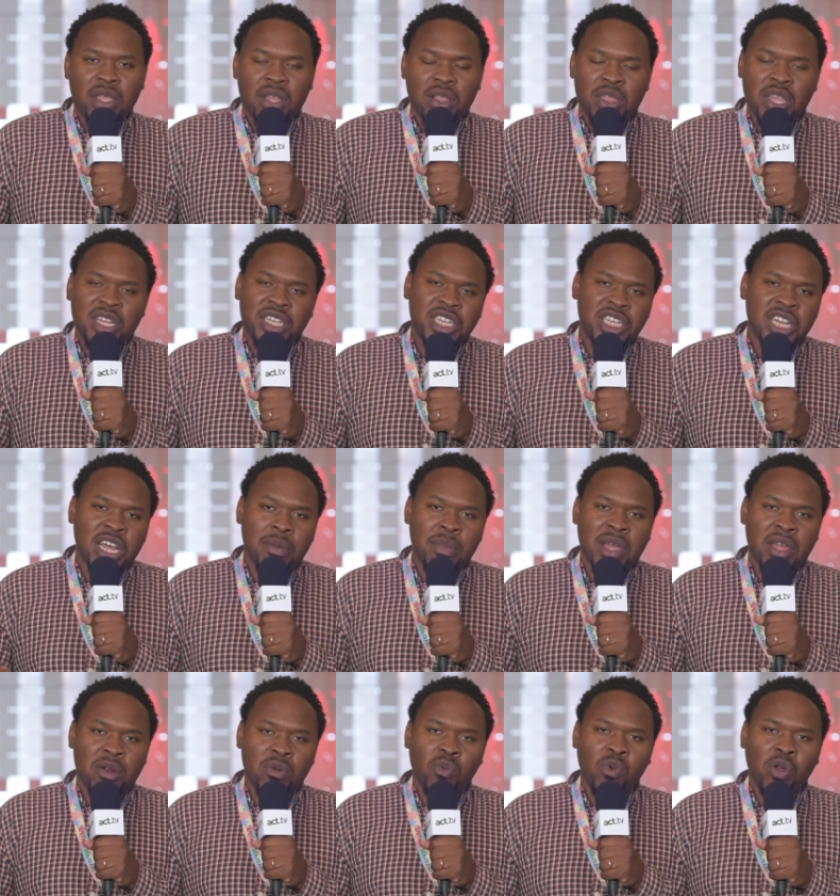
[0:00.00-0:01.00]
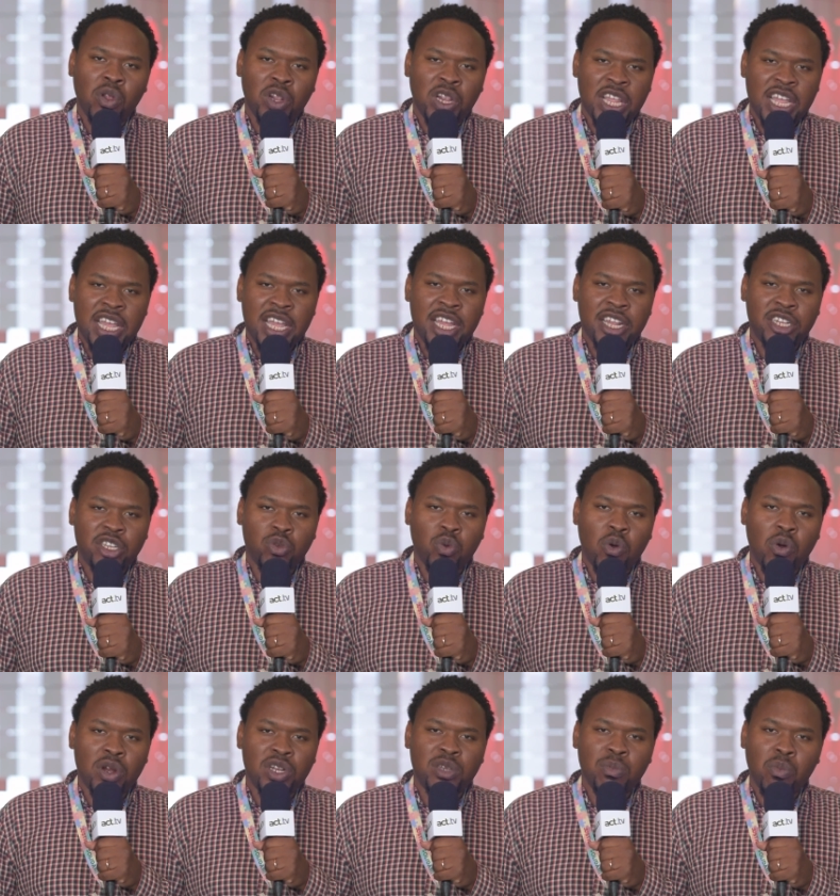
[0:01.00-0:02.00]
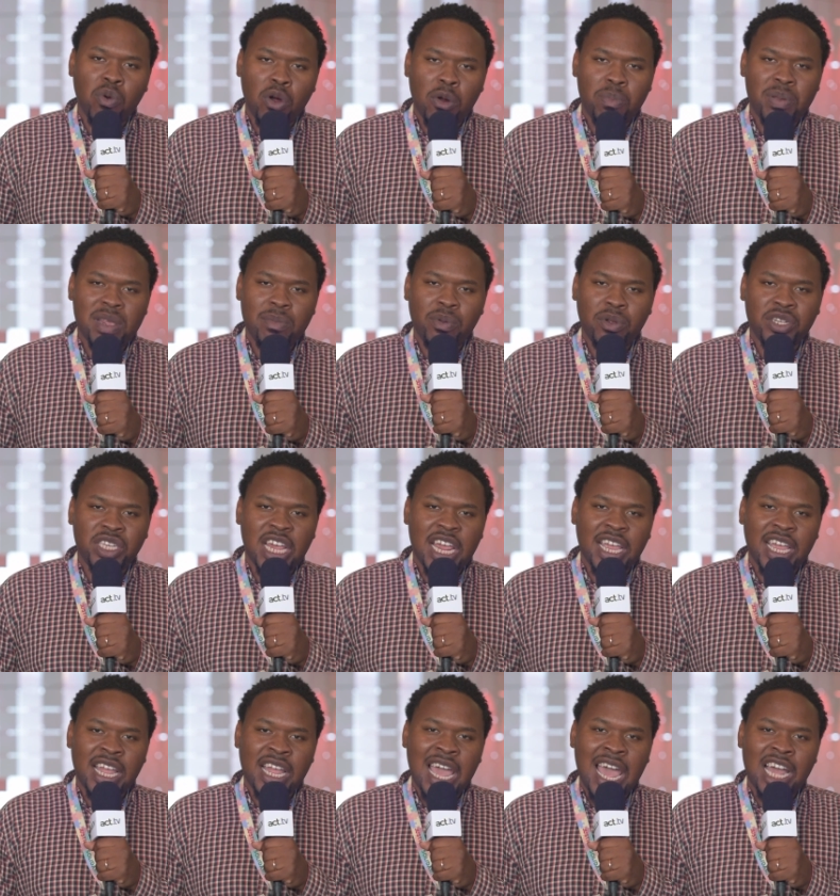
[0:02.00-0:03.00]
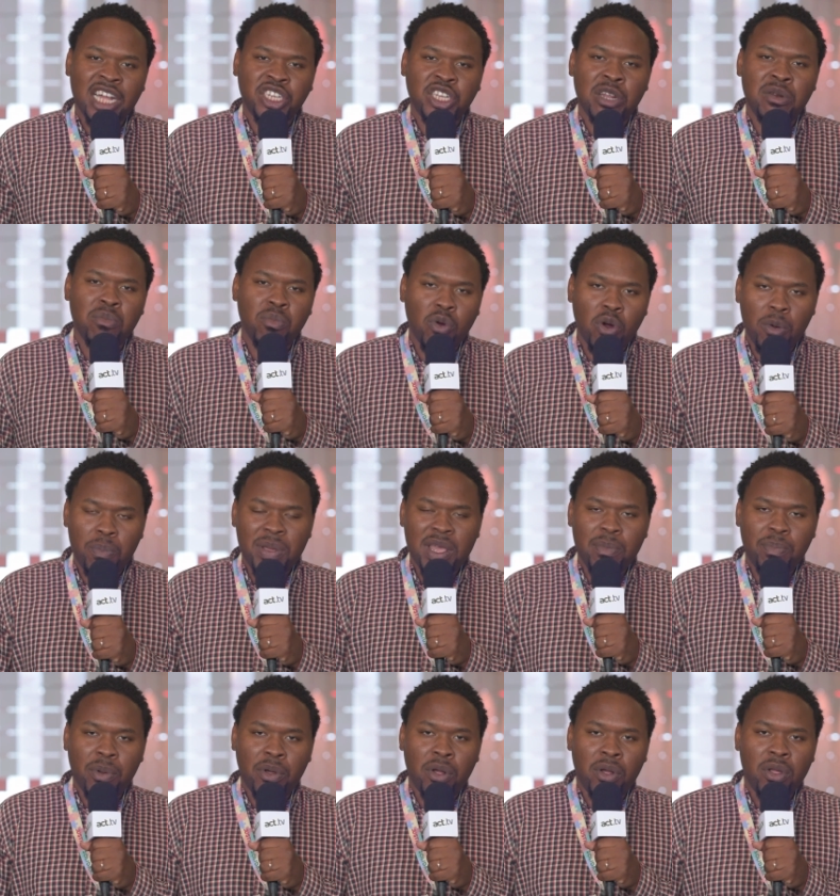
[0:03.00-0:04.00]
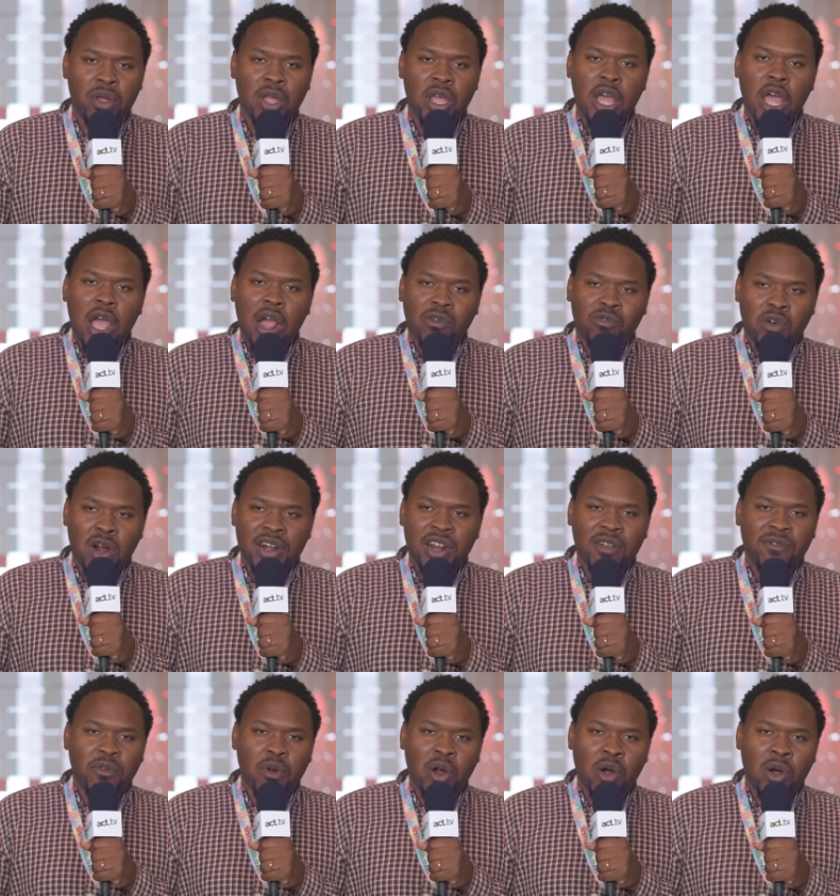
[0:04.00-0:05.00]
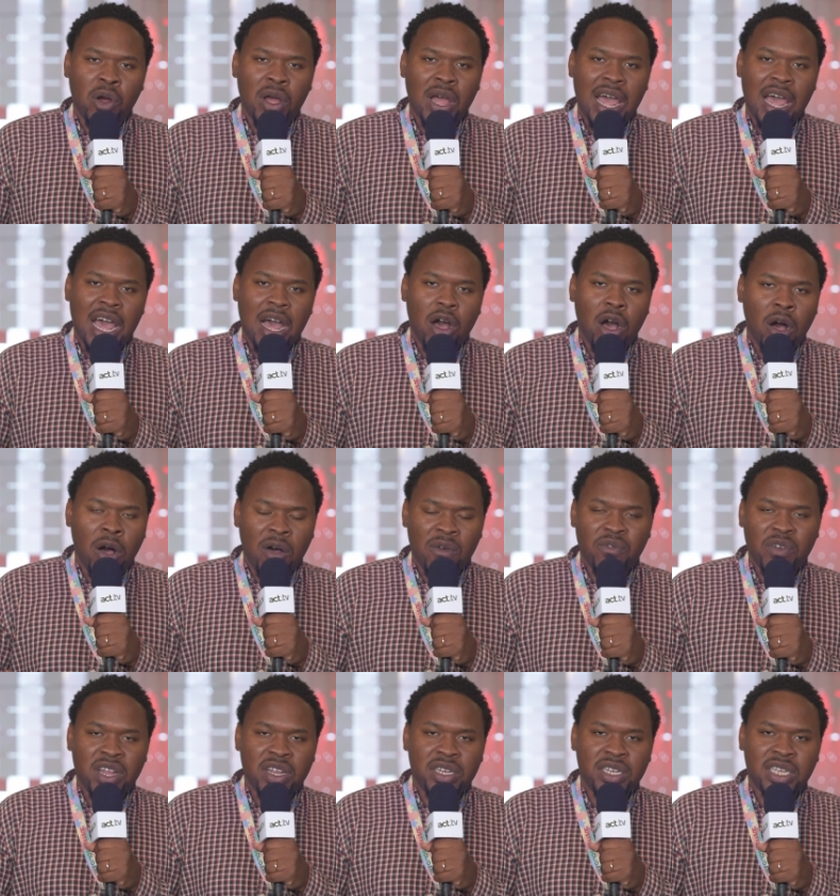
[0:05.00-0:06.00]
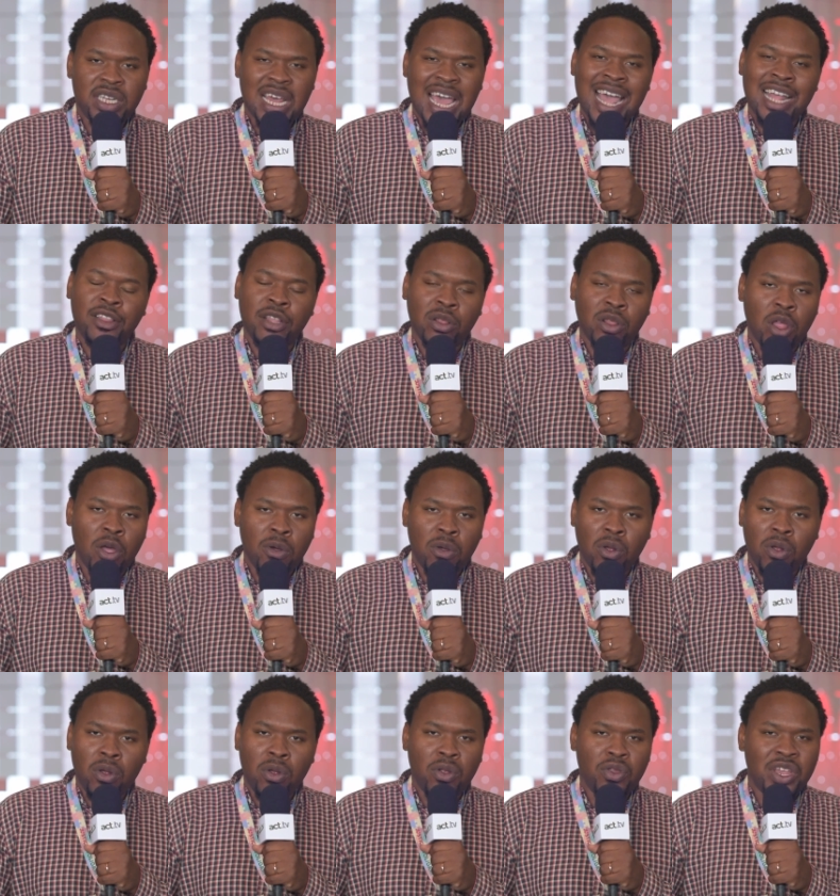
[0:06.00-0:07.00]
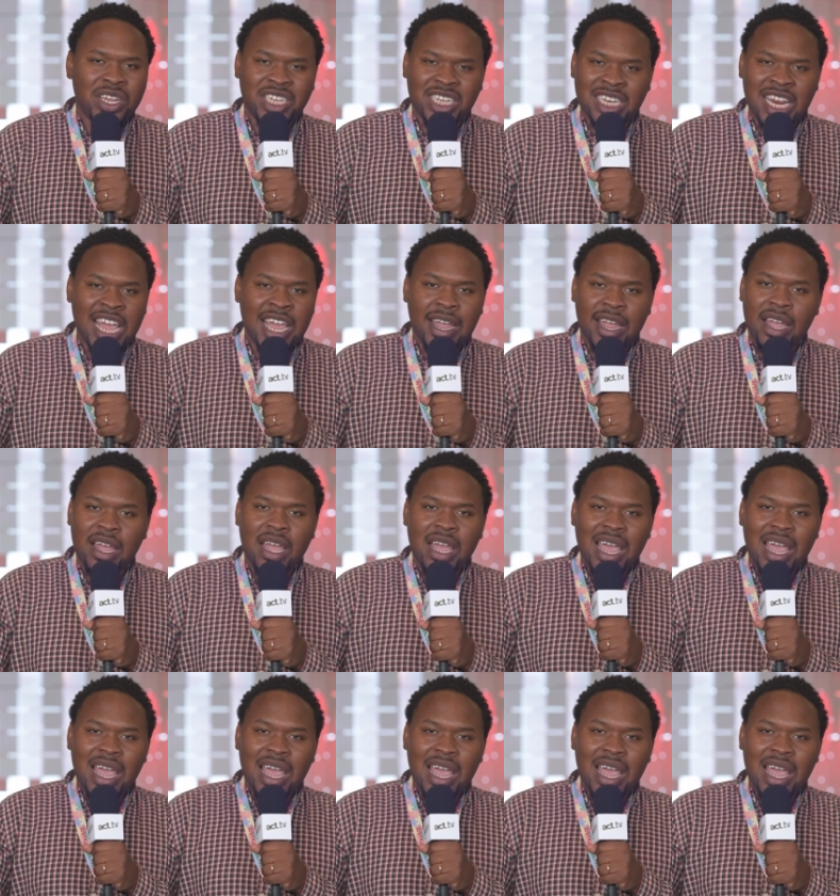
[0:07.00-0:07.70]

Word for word: this summit will lead towards more people taking action, more people running for office at the local, the state,